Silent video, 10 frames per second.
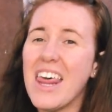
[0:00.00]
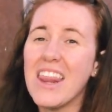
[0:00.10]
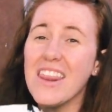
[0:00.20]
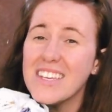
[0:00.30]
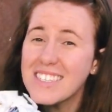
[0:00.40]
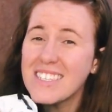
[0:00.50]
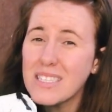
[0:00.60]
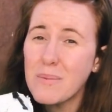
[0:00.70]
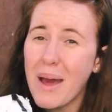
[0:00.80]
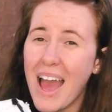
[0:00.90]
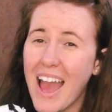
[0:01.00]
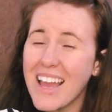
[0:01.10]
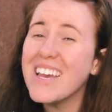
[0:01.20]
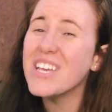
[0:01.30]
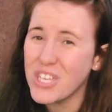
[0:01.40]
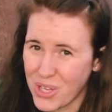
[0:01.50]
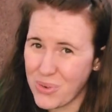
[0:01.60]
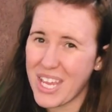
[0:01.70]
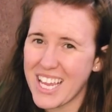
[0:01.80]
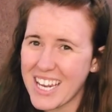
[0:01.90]
this is the bag you
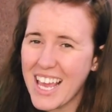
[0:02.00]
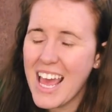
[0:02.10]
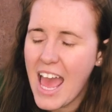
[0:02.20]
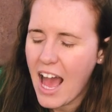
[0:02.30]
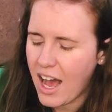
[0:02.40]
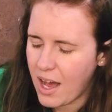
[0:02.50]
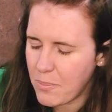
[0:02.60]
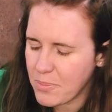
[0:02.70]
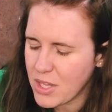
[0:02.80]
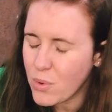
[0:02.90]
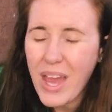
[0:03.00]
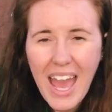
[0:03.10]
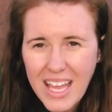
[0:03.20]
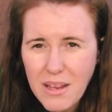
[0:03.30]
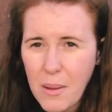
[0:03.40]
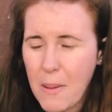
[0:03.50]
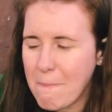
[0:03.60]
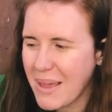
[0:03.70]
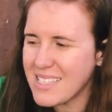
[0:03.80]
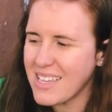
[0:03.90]
need. Um, you can
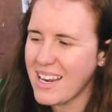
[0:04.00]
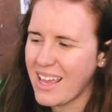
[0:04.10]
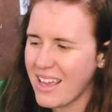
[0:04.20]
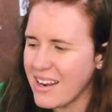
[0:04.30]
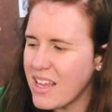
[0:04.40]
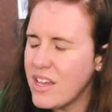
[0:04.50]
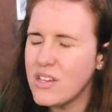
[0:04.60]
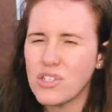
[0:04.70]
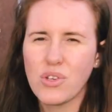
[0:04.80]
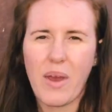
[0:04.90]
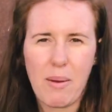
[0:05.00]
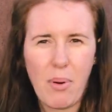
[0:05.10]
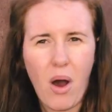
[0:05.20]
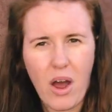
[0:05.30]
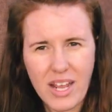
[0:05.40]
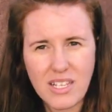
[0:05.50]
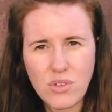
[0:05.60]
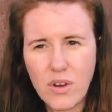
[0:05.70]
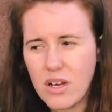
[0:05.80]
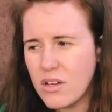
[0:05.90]
mix it in to a potting
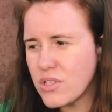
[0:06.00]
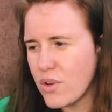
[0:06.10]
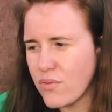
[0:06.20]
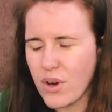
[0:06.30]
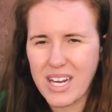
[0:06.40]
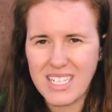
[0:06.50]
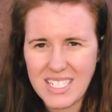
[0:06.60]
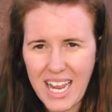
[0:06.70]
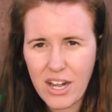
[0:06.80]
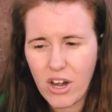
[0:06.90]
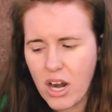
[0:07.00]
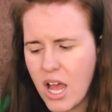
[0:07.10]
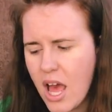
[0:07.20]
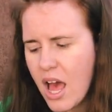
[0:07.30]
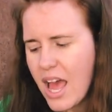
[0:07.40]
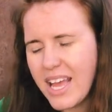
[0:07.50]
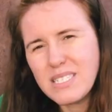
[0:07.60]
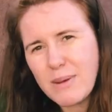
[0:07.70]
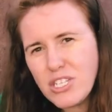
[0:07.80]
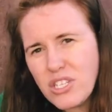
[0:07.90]
soil. So for a container,
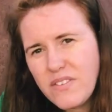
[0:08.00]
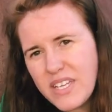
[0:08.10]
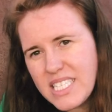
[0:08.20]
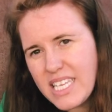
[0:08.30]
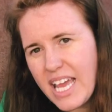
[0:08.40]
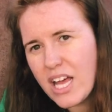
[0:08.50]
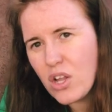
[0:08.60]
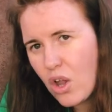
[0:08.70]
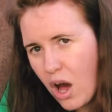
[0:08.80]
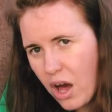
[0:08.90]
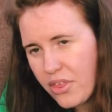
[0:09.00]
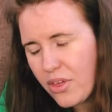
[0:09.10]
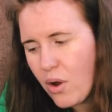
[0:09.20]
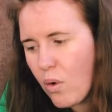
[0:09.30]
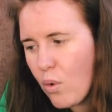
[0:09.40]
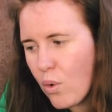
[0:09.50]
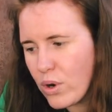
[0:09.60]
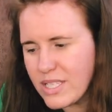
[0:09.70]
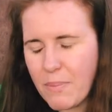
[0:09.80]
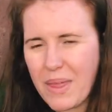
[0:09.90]
especially if it's a cloth or
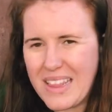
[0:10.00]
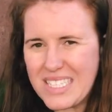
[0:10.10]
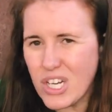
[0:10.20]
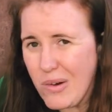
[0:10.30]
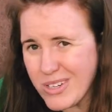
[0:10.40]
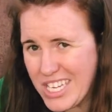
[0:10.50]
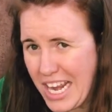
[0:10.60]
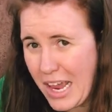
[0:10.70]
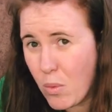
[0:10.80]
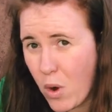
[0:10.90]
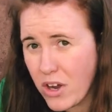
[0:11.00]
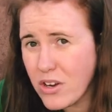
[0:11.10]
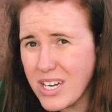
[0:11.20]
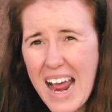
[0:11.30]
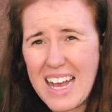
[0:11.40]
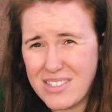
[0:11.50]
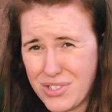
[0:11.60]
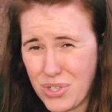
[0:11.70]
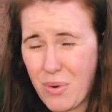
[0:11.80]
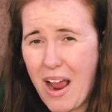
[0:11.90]
something that's not retaining water, it has
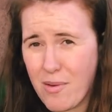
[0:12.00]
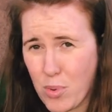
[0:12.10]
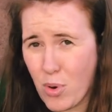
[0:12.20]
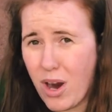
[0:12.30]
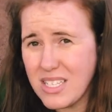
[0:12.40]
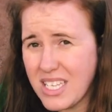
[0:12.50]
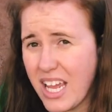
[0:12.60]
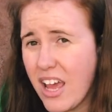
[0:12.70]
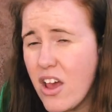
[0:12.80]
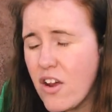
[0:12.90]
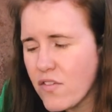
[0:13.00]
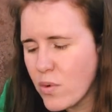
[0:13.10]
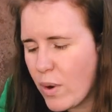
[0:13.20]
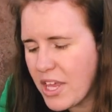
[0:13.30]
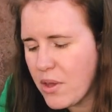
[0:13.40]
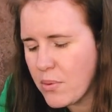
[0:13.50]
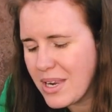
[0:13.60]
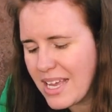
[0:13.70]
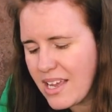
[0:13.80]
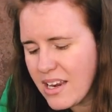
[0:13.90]
too high porosity for what you
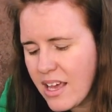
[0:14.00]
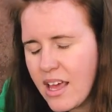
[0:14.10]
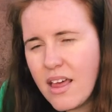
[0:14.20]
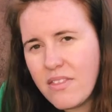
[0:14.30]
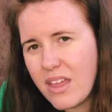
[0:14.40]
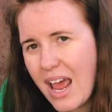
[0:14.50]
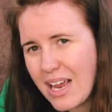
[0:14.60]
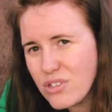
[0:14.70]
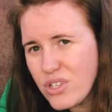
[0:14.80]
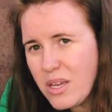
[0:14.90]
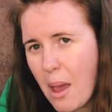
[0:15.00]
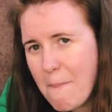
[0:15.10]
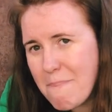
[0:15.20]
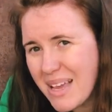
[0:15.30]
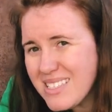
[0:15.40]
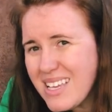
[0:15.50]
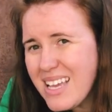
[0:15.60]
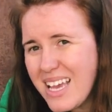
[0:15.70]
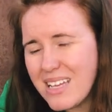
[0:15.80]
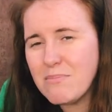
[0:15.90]
need, then actually mixing
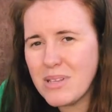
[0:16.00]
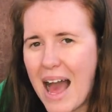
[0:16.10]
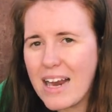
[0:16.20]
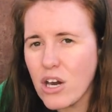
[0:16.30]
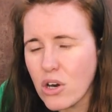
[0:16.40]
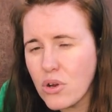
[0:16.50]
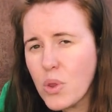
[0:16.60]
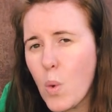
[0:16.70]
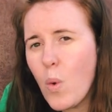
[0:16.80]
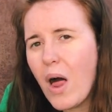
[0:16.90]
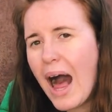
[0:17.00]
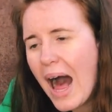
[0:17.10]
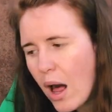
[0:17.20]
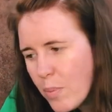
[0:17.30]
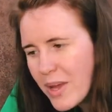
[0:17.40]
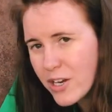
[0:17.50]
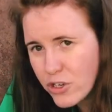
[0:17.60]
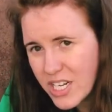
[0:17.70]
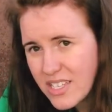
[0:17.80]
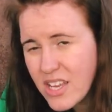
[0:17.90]
in black earth will help
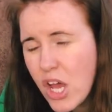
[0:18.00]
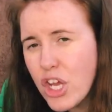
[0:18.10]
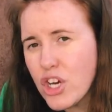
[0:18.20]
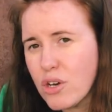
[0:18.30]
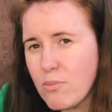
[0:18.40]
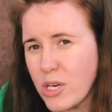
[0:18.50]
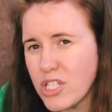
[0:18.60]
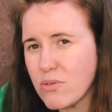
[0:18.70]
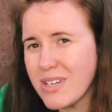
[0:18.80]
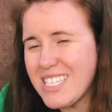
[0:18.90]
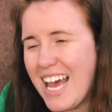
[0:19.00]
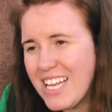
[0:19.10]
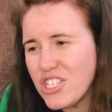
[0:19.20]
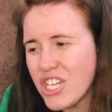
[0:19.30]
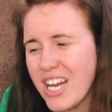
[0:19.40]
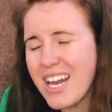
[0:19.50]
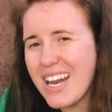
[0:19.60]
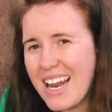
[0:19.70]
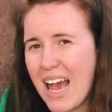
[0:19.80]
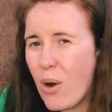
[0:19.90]
increase your moisture retention.
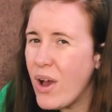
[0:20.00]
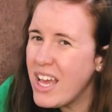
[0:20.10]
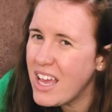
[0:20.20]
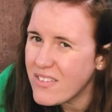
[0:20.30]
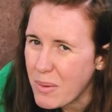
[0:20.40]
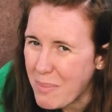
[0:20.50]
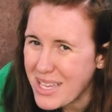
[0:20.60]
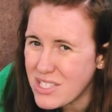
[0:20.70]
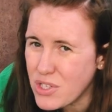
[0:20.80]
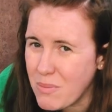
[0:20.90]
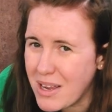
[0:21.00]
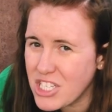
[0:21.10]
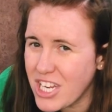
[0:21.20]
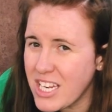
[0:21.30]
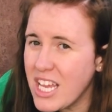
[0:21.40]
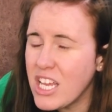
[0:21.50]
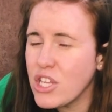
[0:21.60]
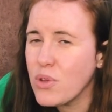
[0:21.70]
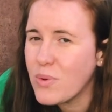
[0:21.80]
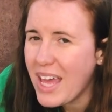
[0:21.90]
Now, if you mix too much in,
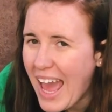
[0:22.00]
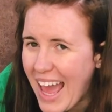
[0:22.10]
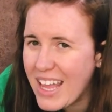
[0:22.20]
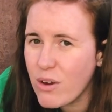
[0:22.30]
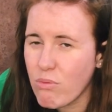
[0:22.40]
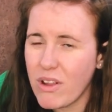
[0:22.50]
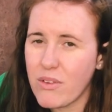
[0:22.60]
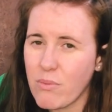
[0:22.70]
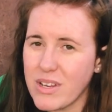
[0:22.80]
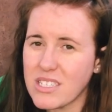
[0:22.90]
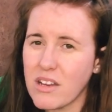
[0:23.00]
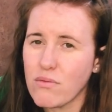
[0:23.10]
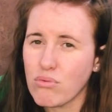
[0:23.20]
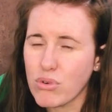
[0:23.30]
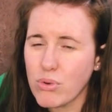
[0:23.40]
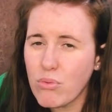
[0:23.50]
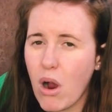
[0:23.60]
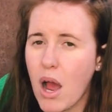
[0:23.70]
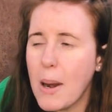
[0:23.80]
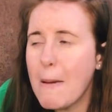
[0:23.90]
you can run the risk of root
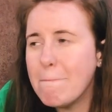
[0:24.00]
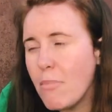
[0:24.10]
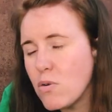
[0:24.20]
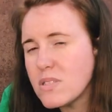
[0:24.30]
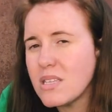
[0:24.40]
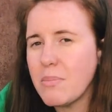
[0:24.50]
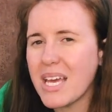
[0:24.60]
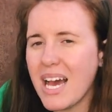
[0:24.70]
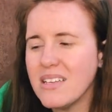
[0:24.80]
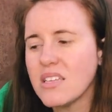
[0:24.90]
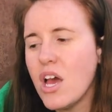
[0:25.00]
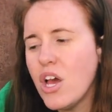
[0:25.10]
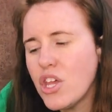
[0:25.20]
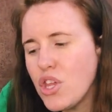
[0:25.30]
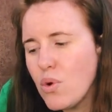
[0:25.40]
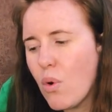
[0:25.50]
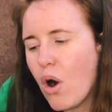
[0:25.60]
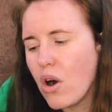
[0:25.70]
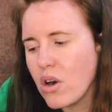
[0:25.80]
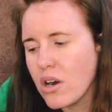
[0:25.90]
rot, mostly because you
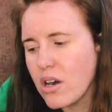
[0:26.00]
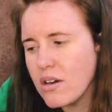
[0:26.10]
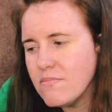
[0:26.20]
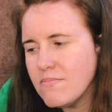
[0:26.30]
are